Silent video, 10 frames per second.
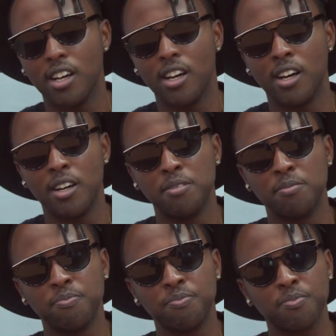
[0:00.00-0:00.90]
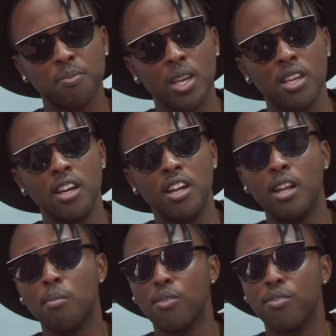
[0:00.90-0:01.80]

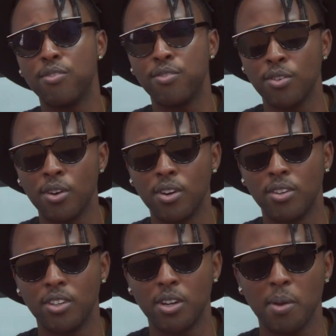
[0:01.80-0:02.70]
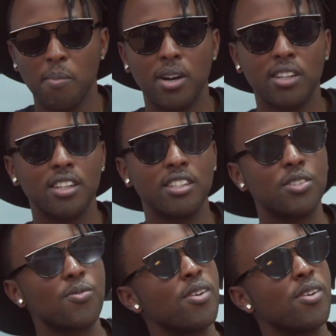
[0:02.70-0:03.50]
Number 4 on my bucket list,